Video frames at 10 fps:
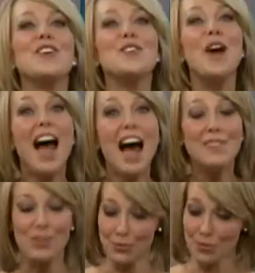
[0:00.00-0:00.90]
you have
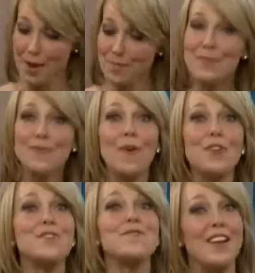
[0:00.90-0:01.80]
it, right before
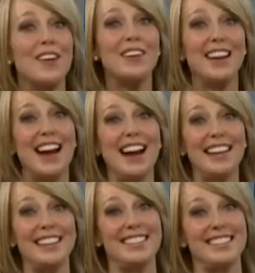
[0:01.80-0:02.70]
your very
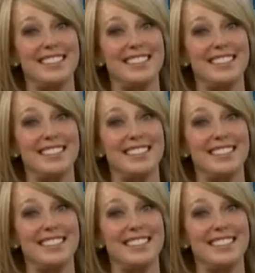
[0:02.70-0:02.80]
eyes.